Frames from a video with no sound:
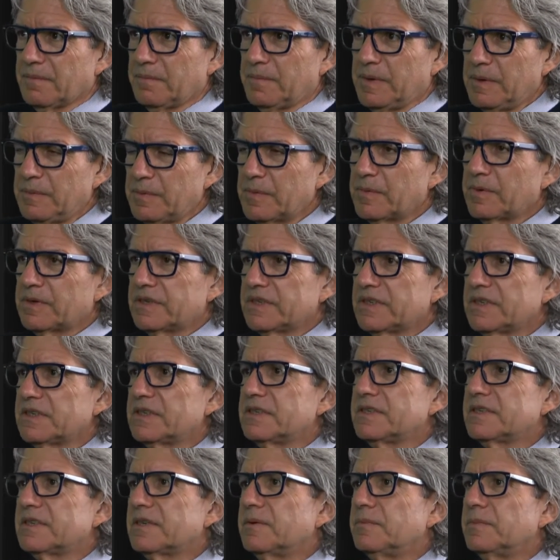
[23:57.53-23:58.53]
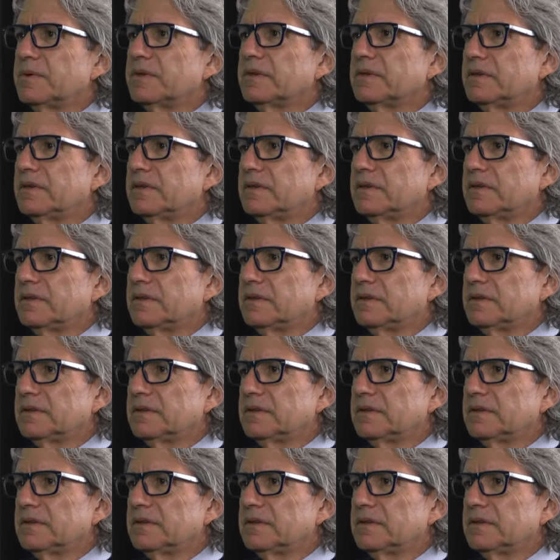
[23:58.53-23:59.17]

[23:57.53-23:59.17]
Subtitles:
People want to see stability.